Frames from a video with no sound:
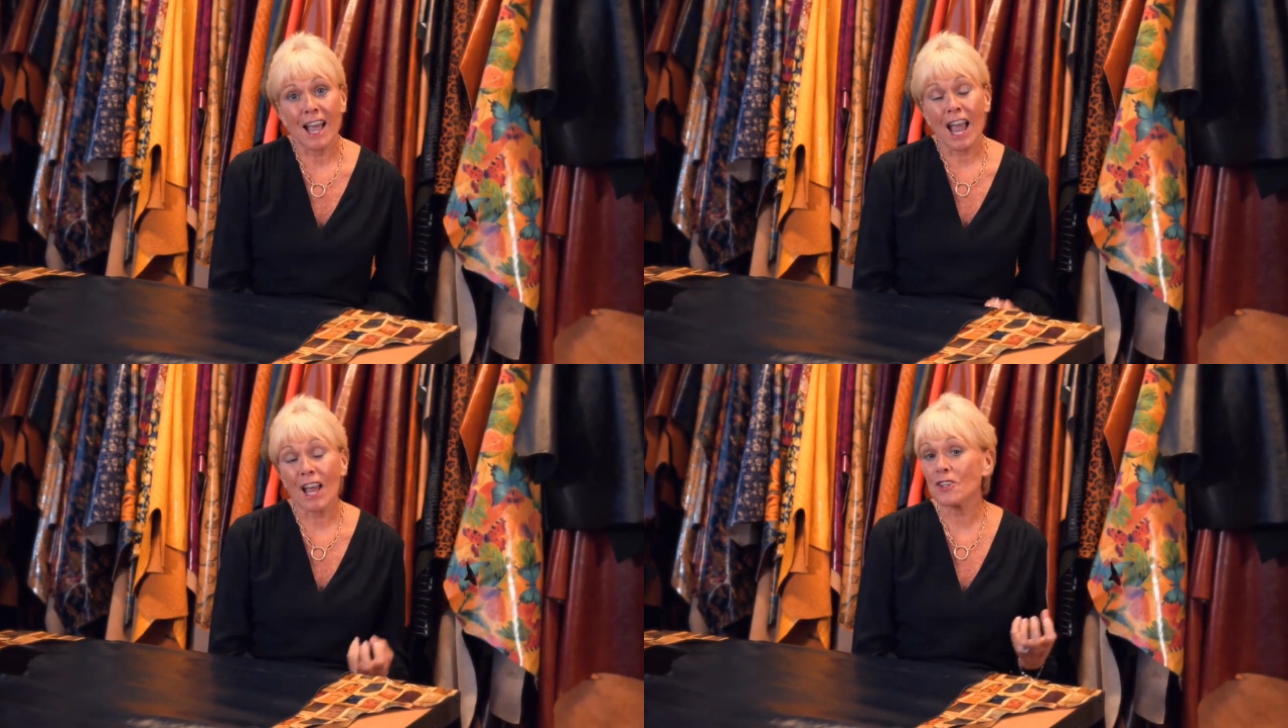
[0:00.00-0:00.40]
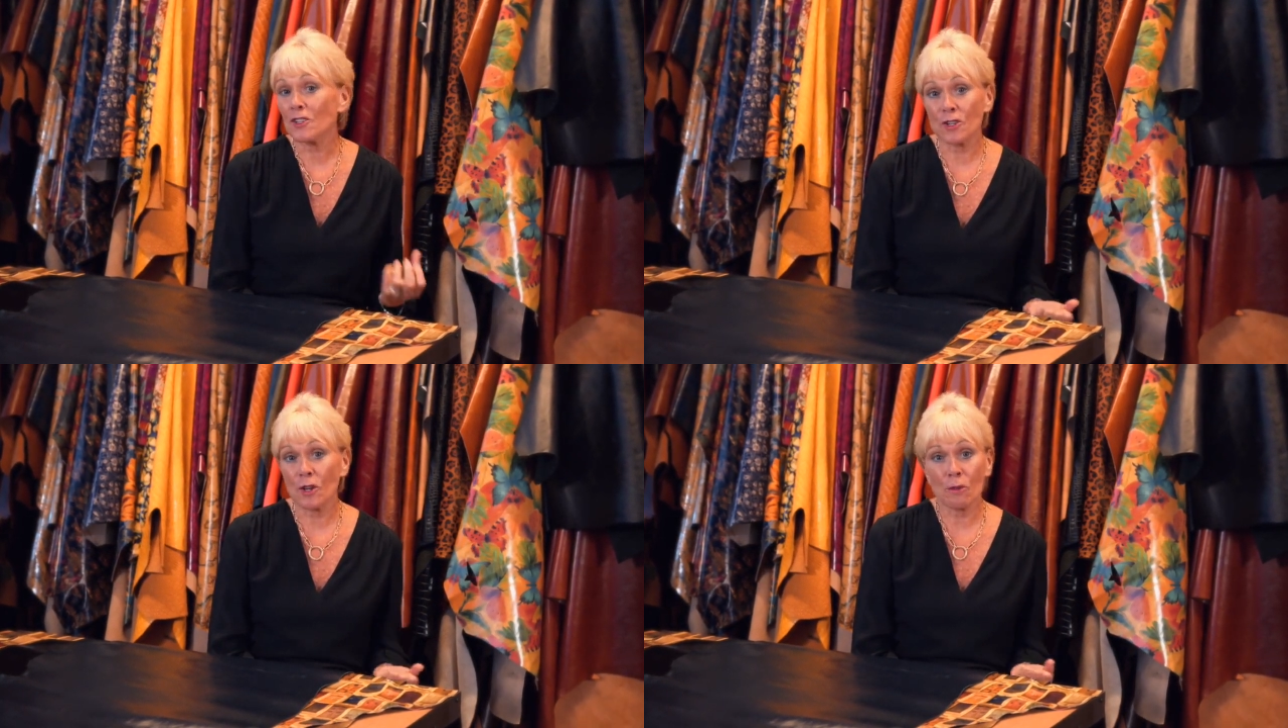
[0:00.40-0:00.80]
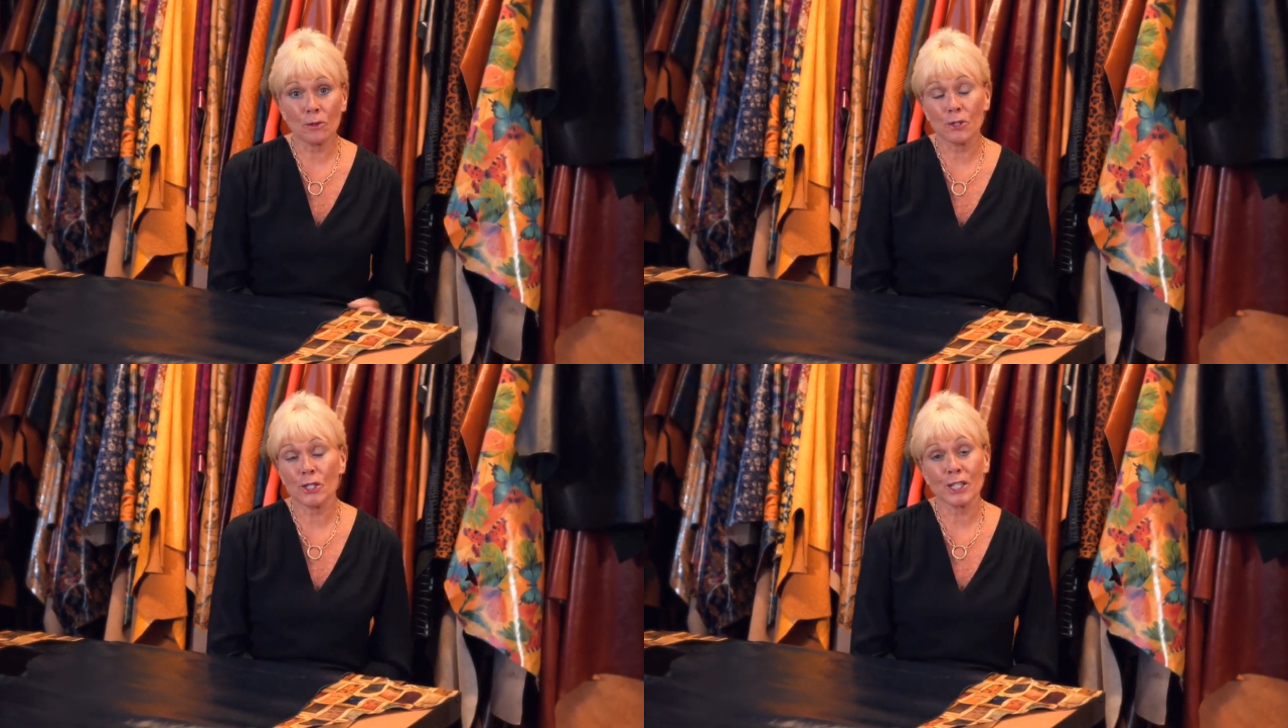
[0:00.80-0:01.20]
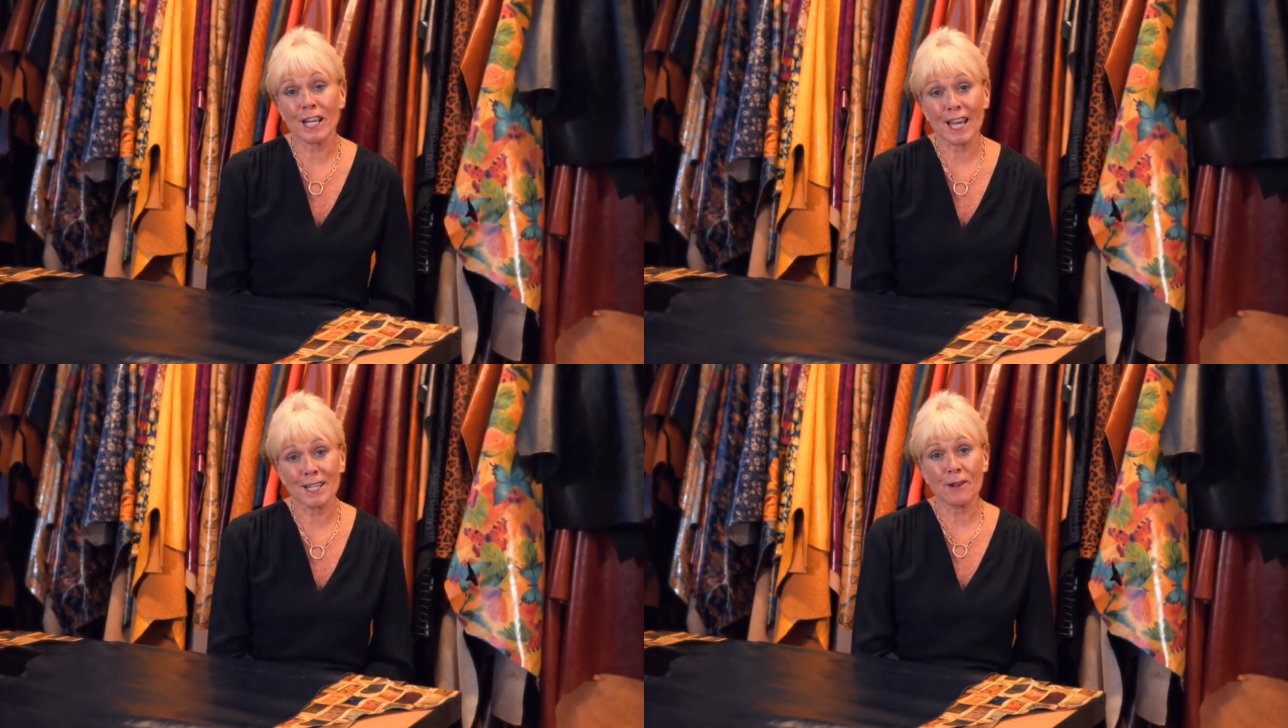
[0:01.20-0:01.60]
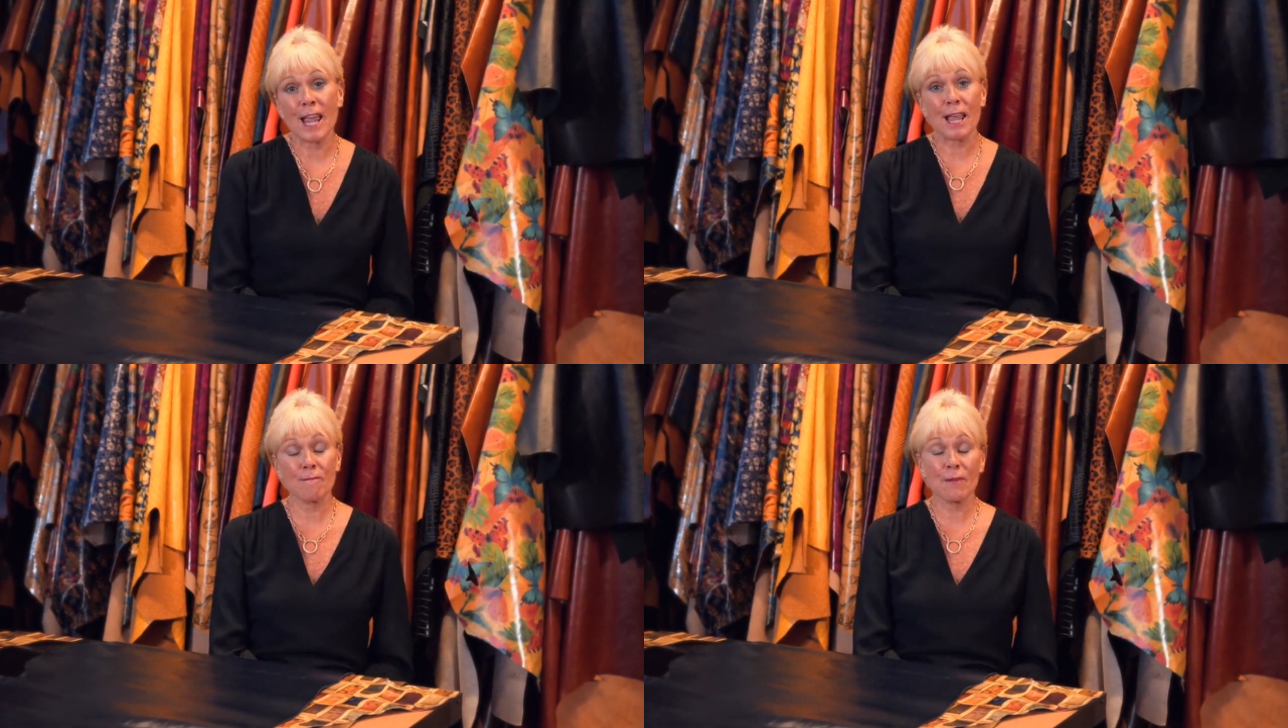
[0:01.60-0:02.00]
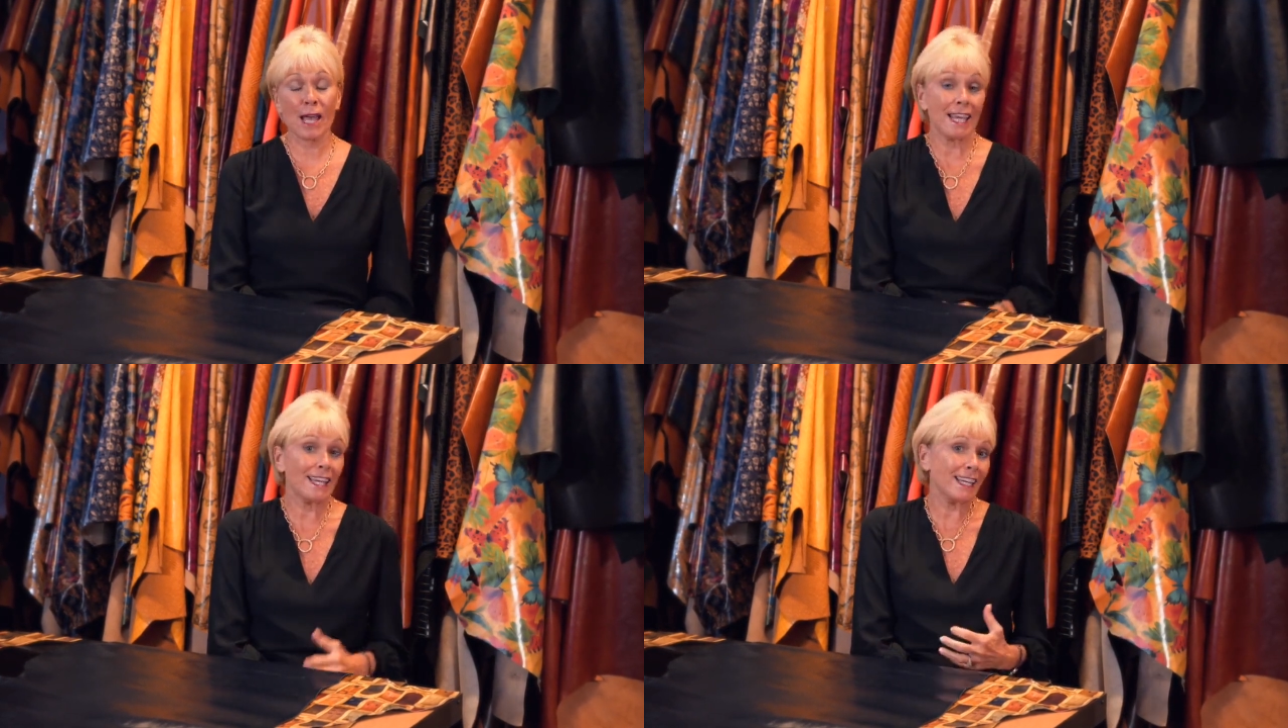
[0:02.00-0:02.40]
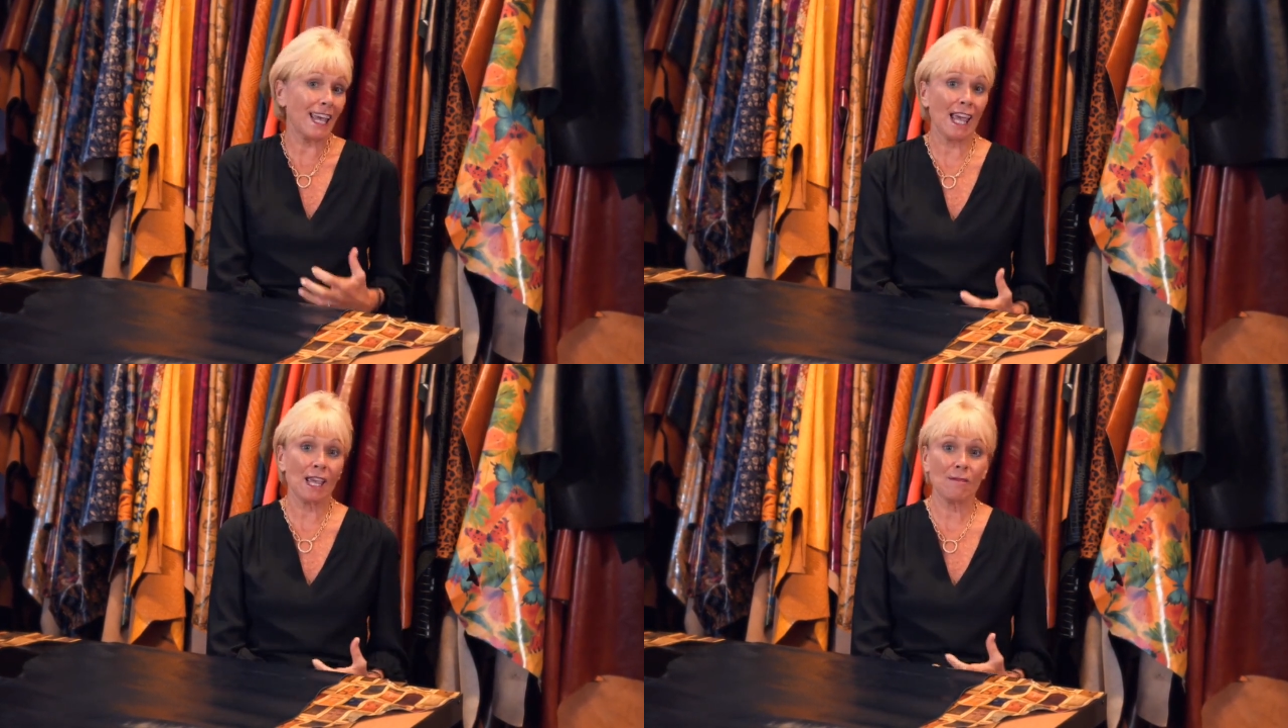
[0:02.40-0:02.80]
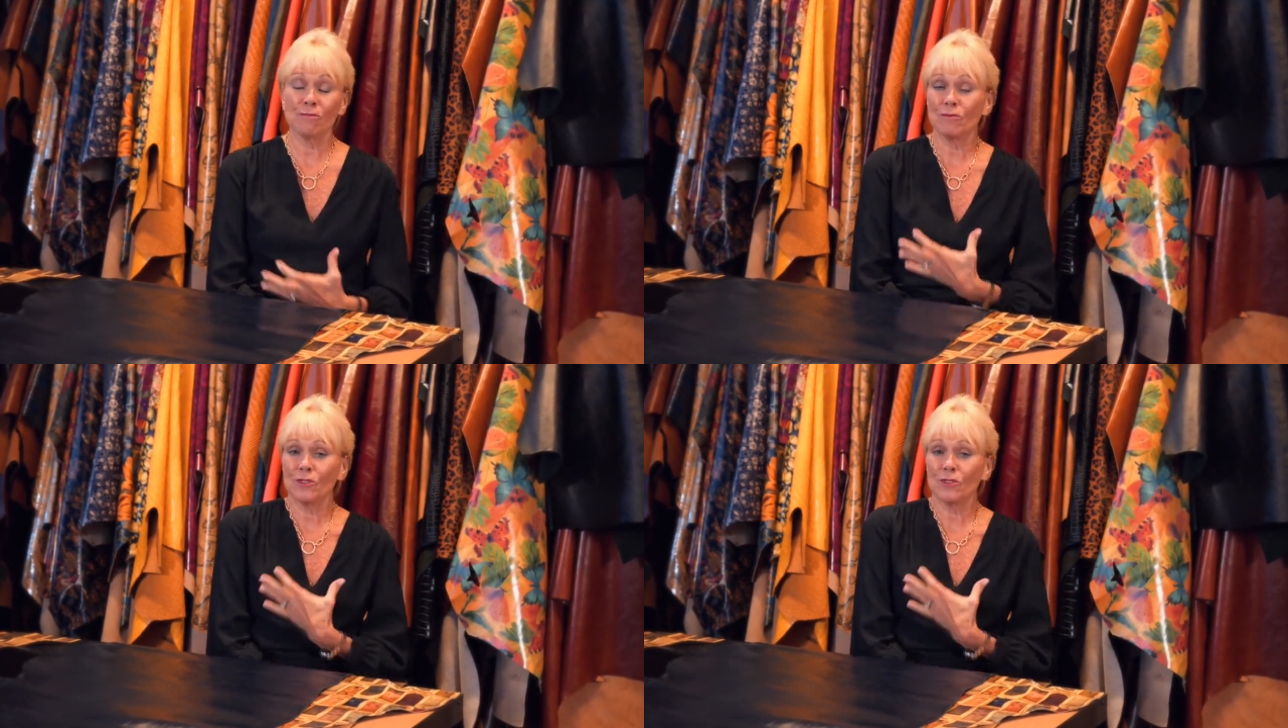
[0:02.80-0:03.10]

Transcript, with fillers: and your new Patricia Nash handbag, cape,